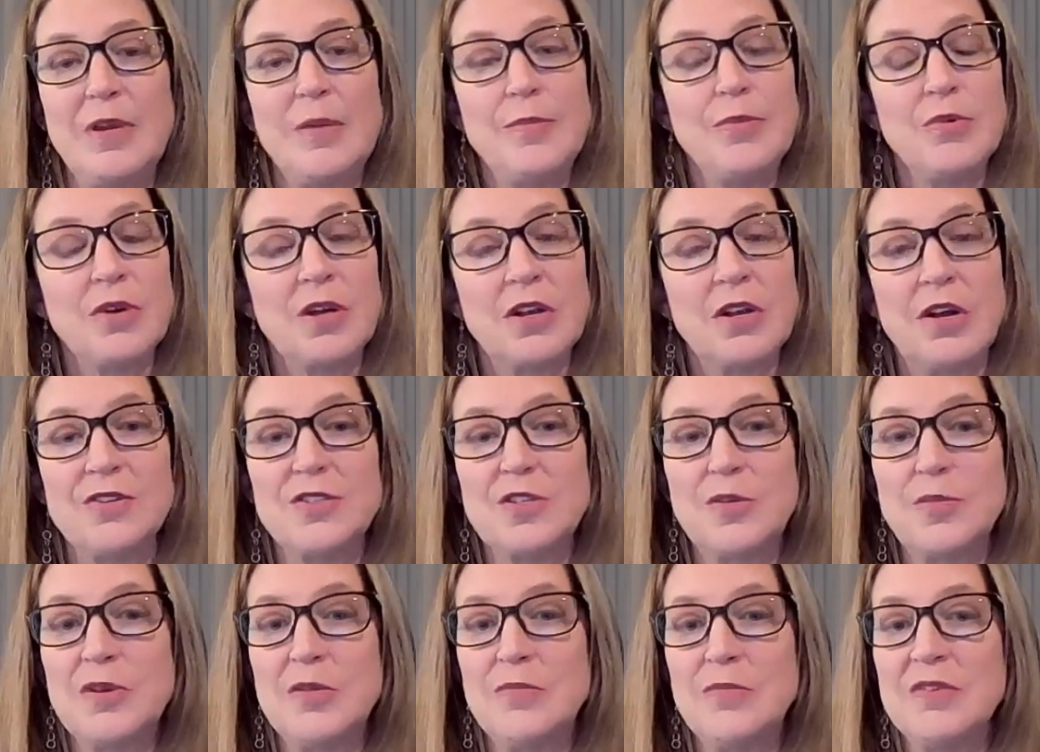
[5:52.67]
People can
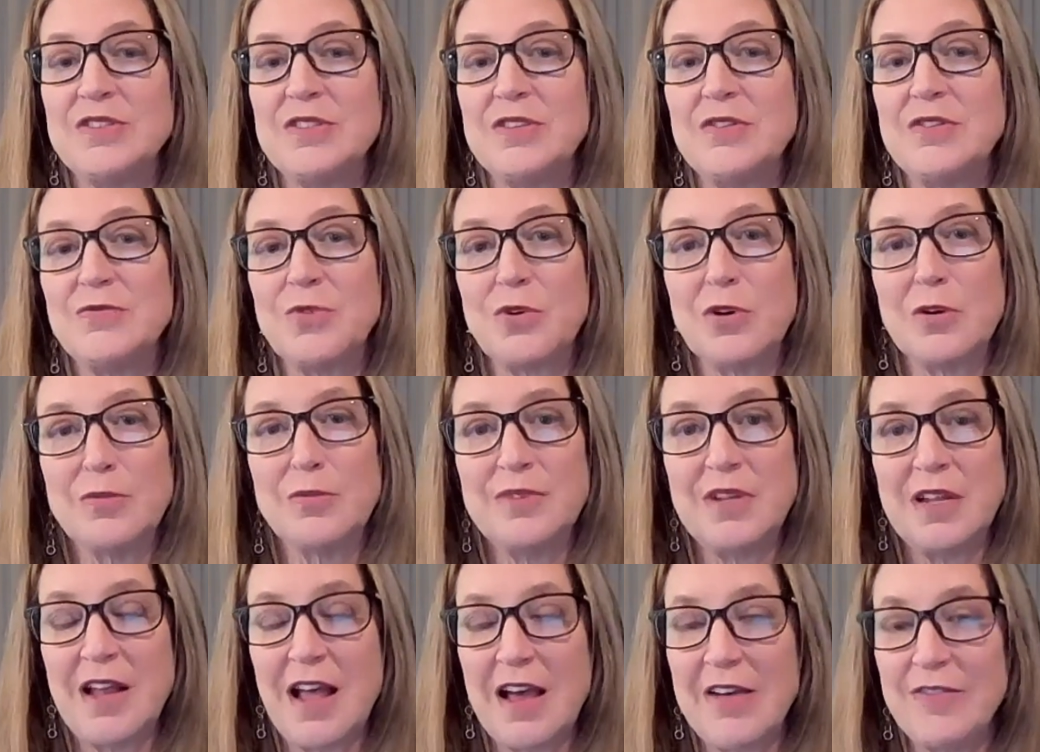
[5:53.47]
also be
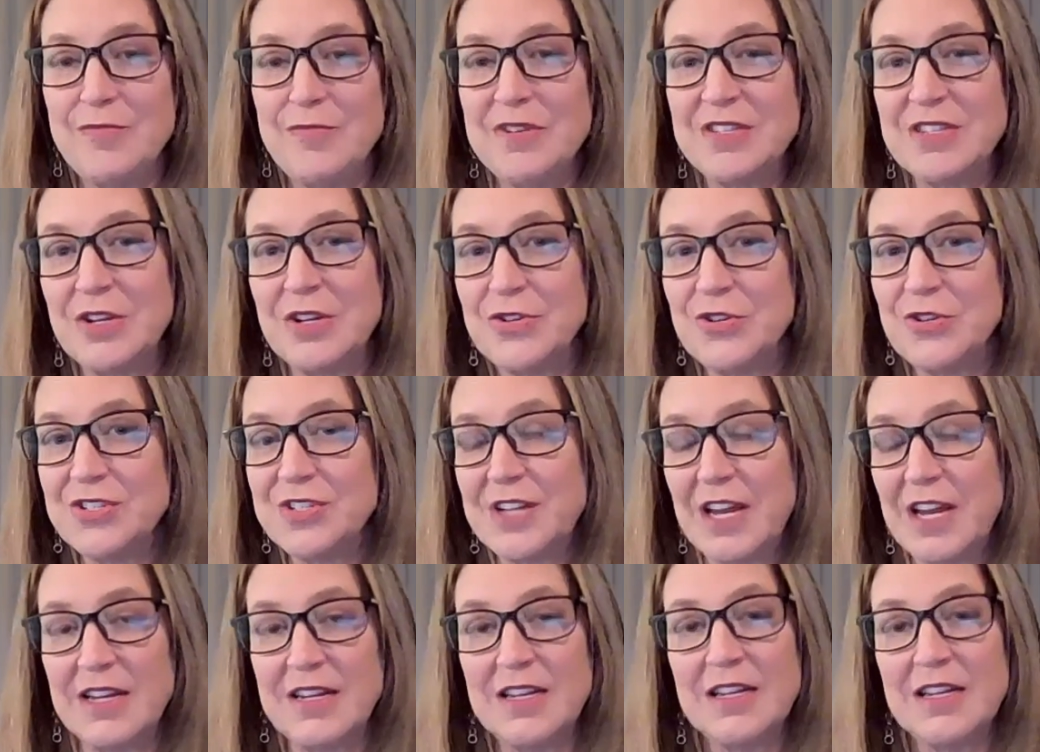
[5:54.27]
misinformed and have
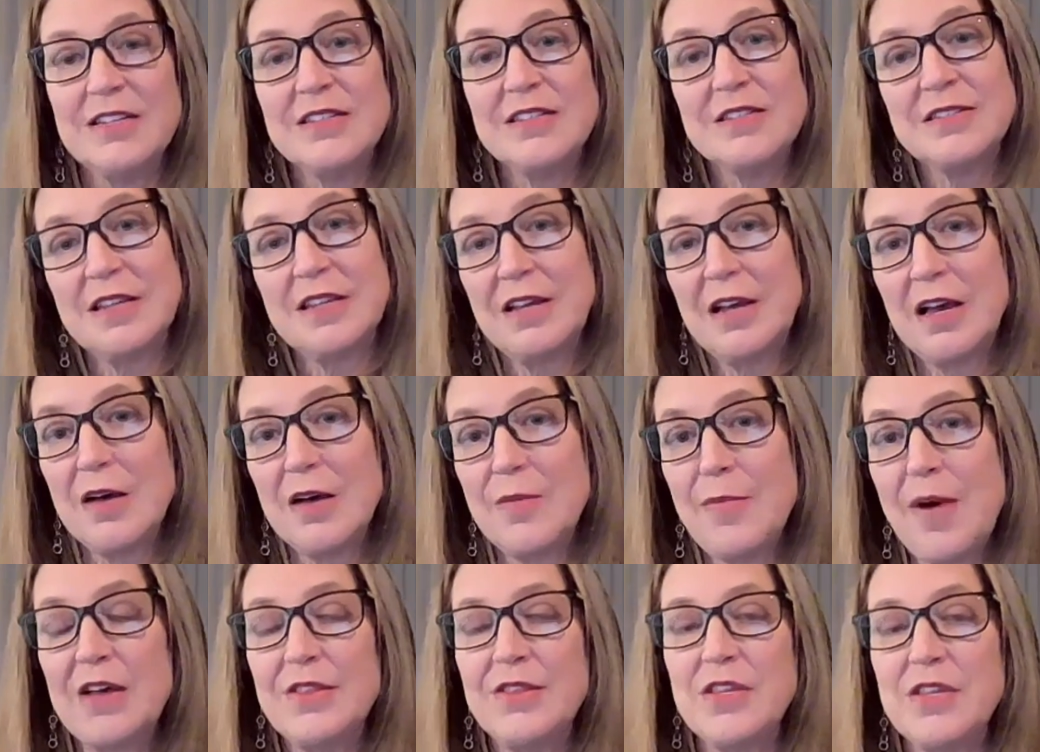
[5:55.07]
misunderstandings
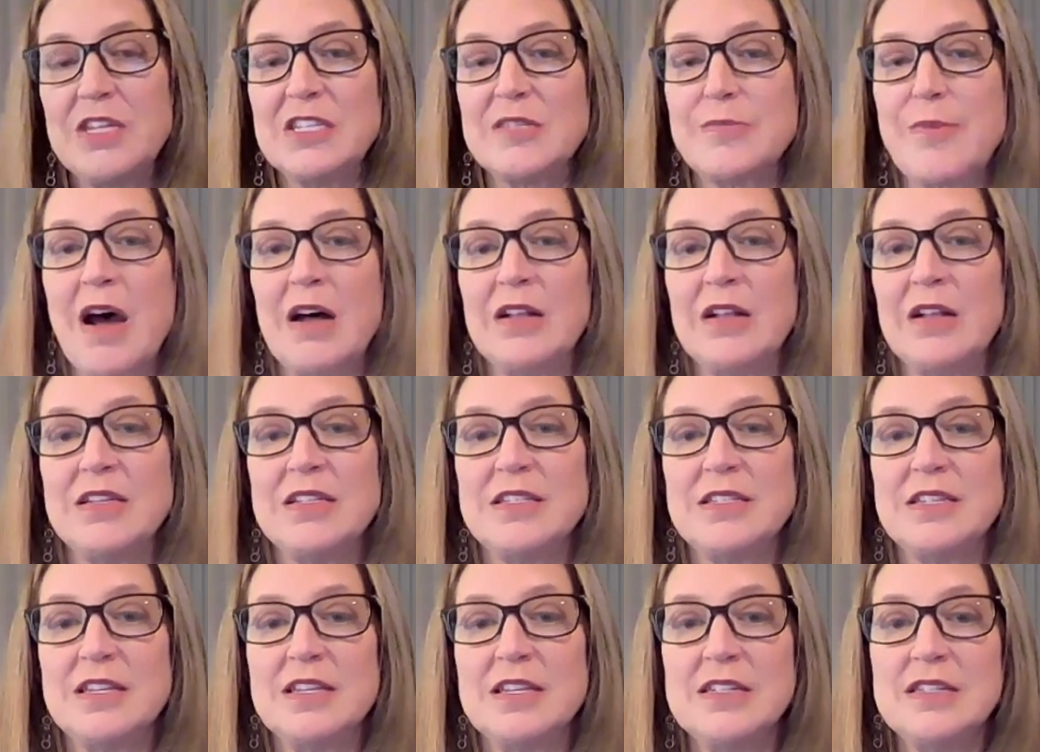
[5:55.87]
about these
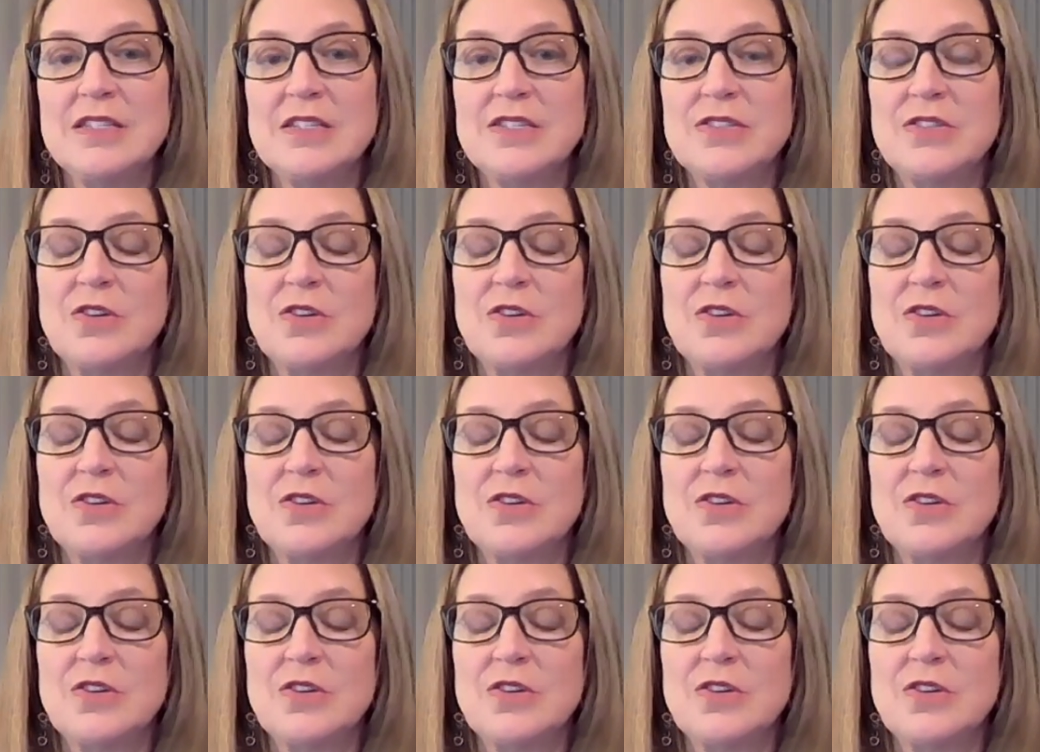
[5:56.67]
policies.